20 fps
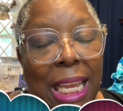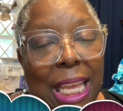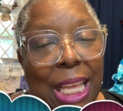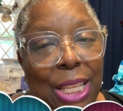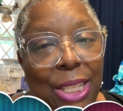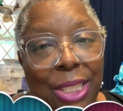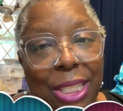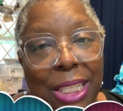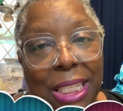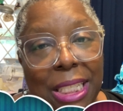
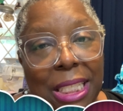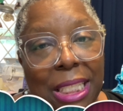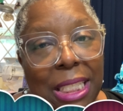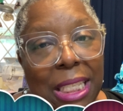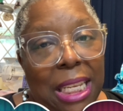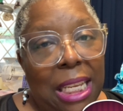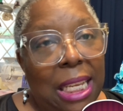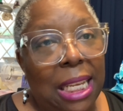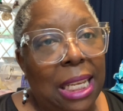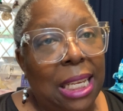eldest
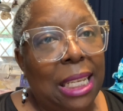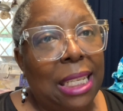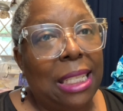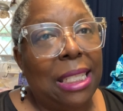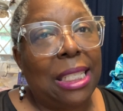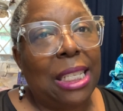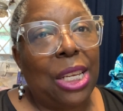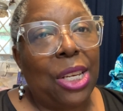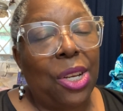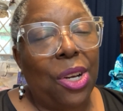
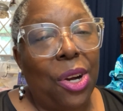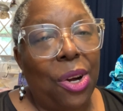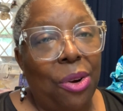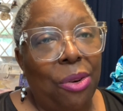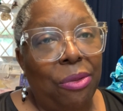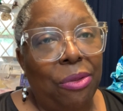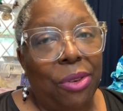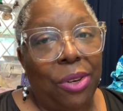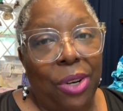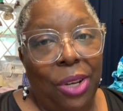is an
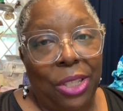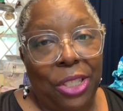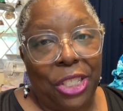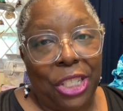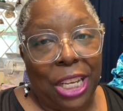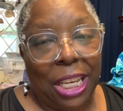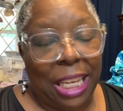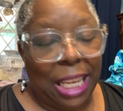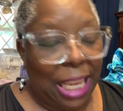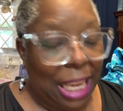overall
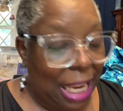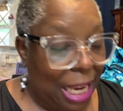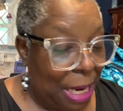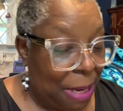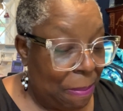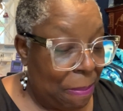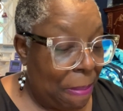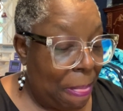junkie,